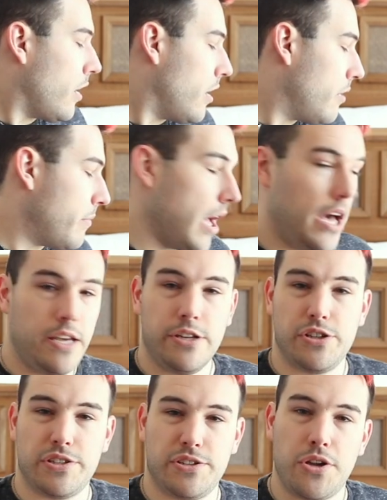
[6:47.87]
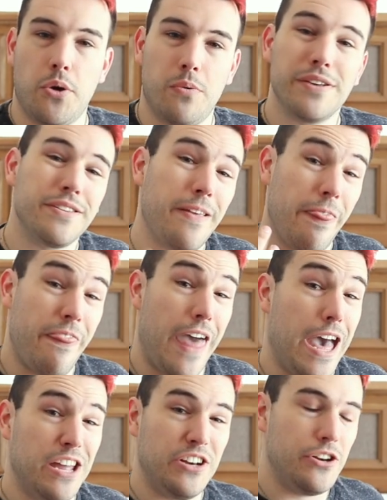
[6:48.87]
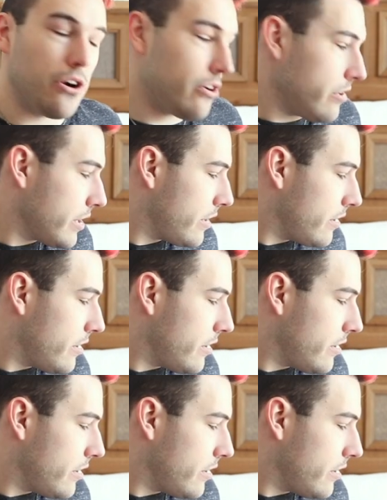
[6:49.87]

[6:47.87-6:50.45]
Um, I just don't want something that dark.